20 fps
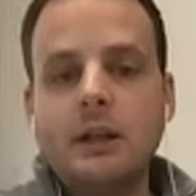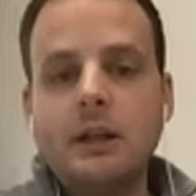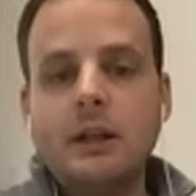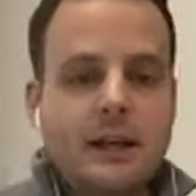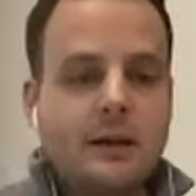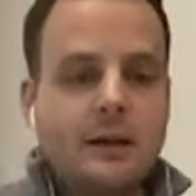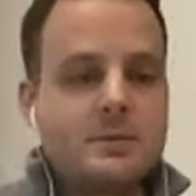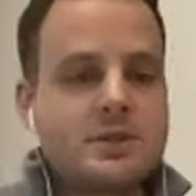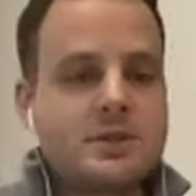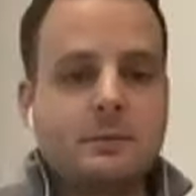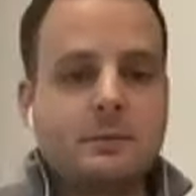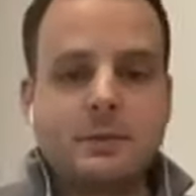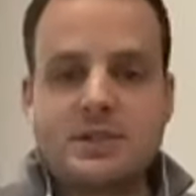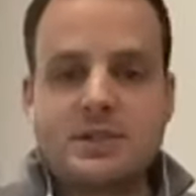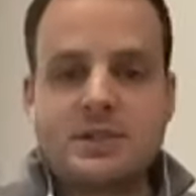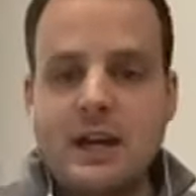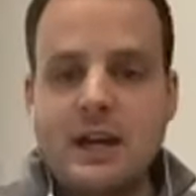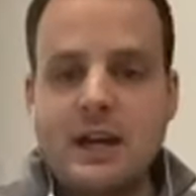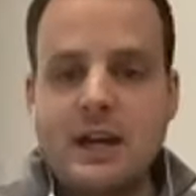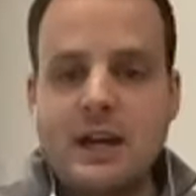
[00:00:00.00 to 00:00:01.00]
Um, so for
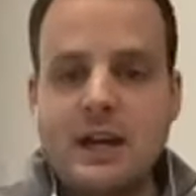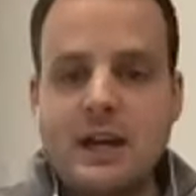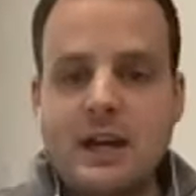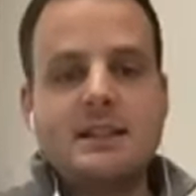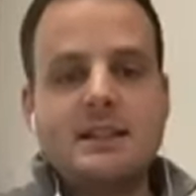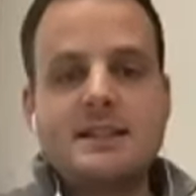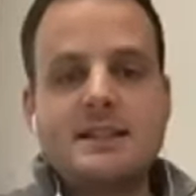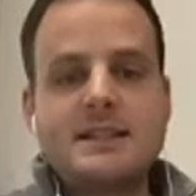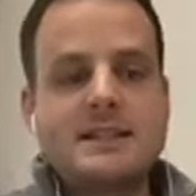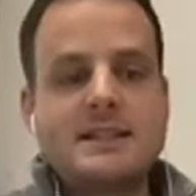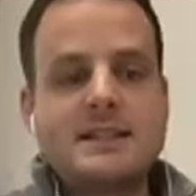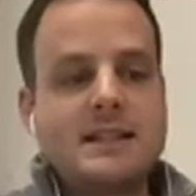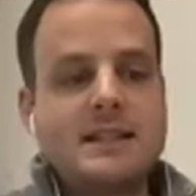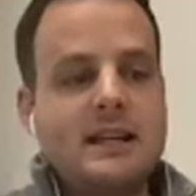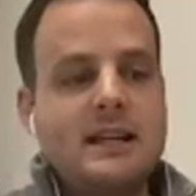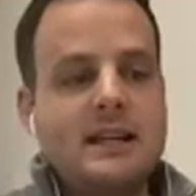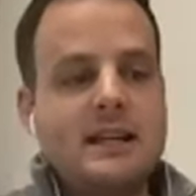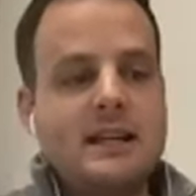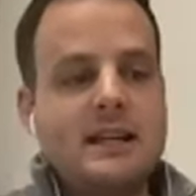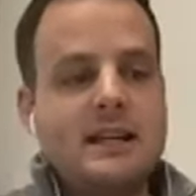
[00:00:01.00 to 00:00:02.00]
some, that means
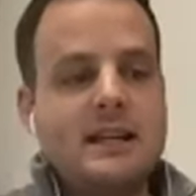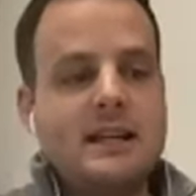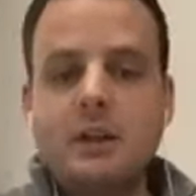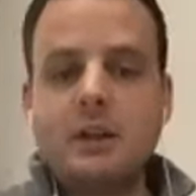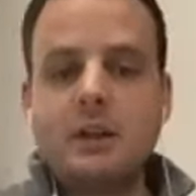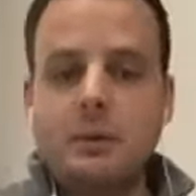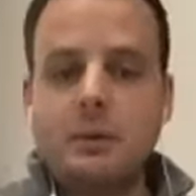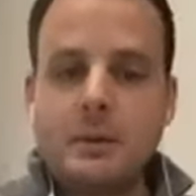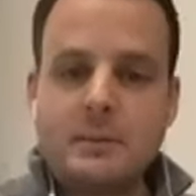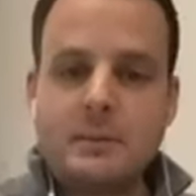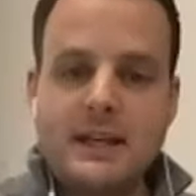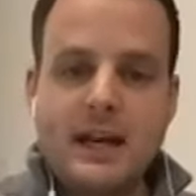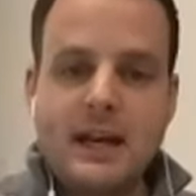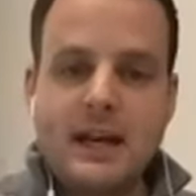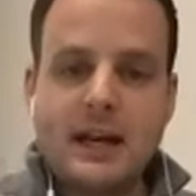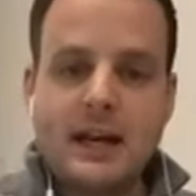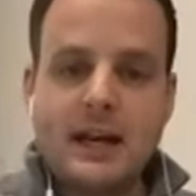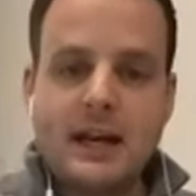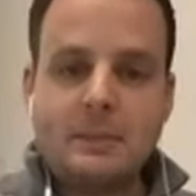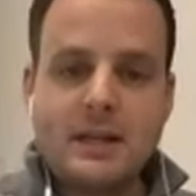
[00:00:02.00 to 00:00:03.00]
uh, going a little bit
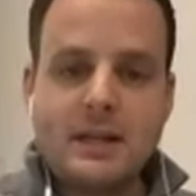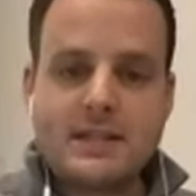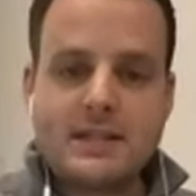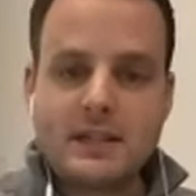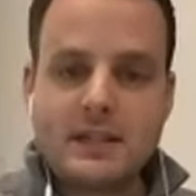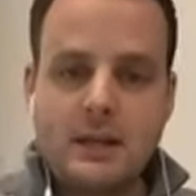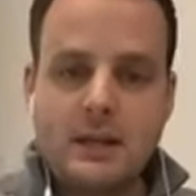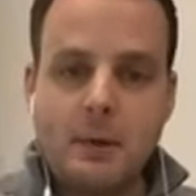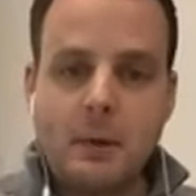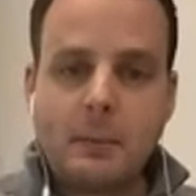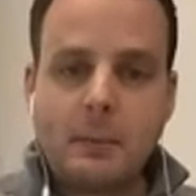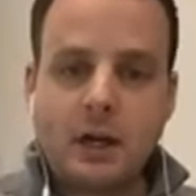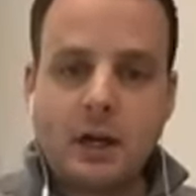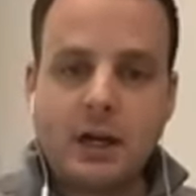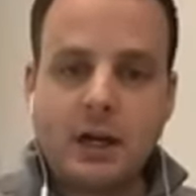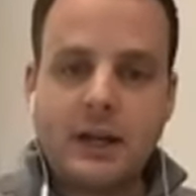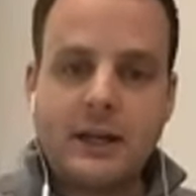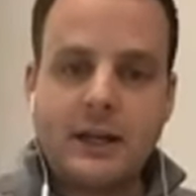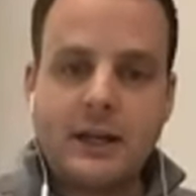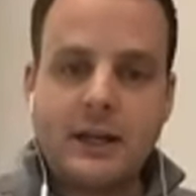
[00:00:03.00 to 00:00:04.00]
beyond basic email
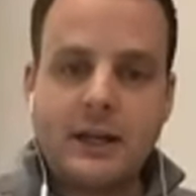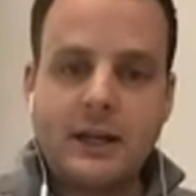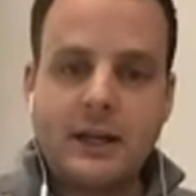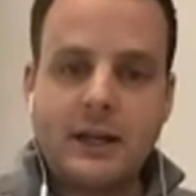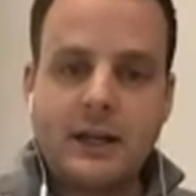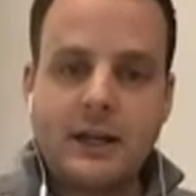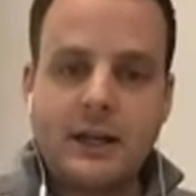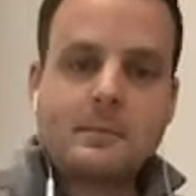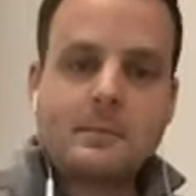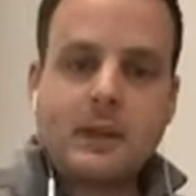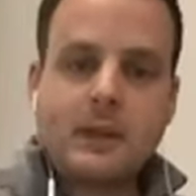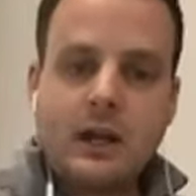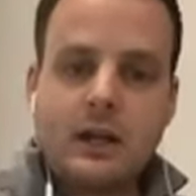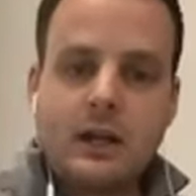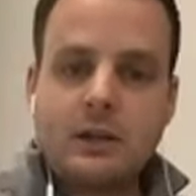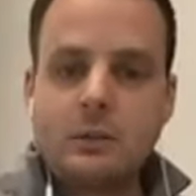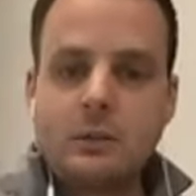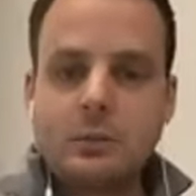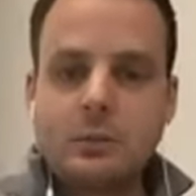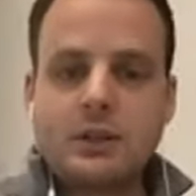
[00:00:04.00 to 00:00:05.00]
marketing, a
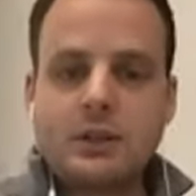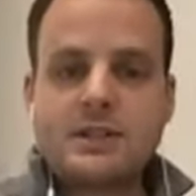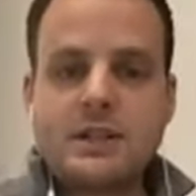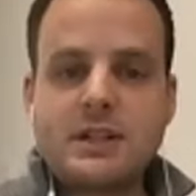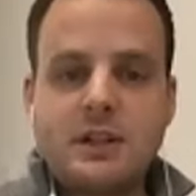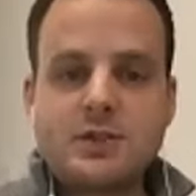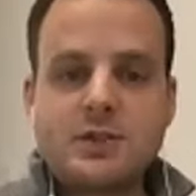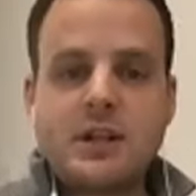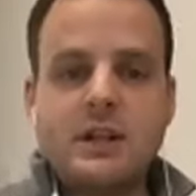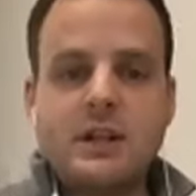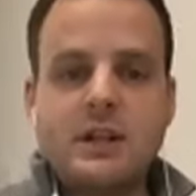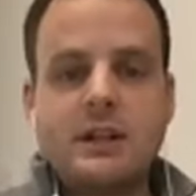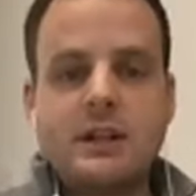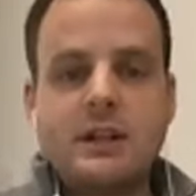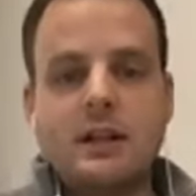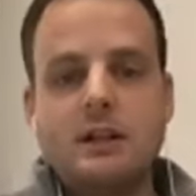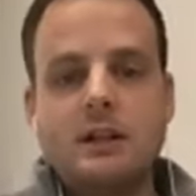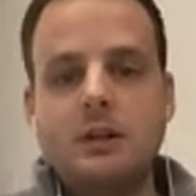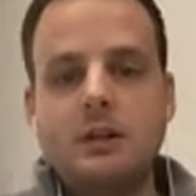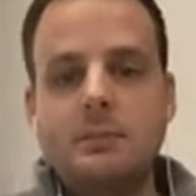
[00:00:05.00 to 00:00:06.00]
little more intelligent,
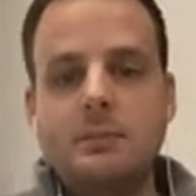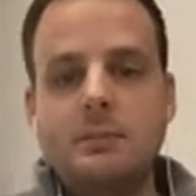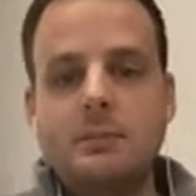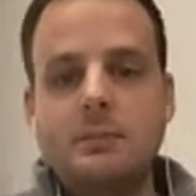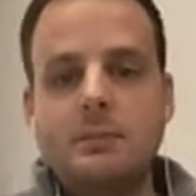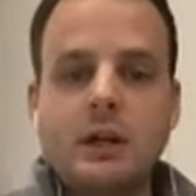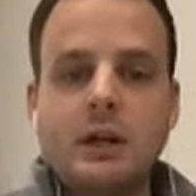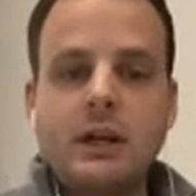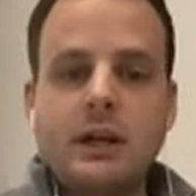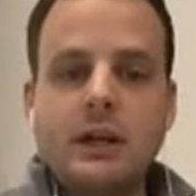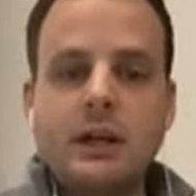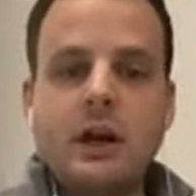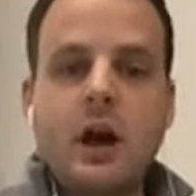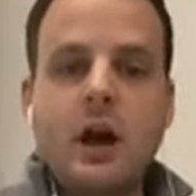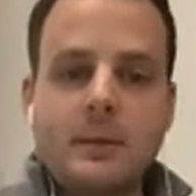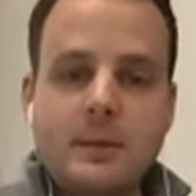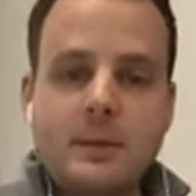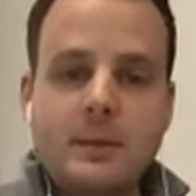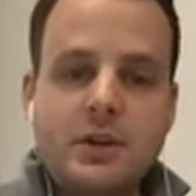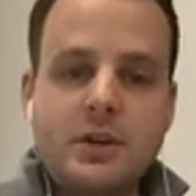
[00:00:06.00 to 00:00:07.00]
a little bit more
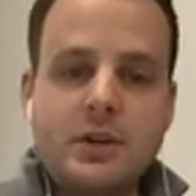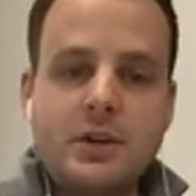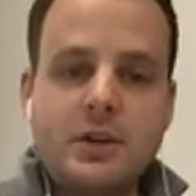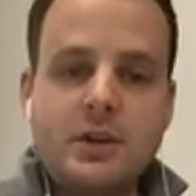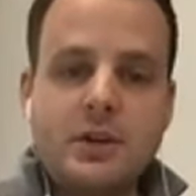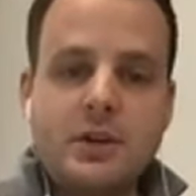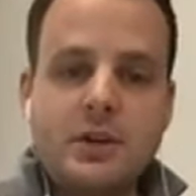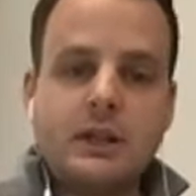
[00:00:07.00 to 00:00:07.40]
uh, automation.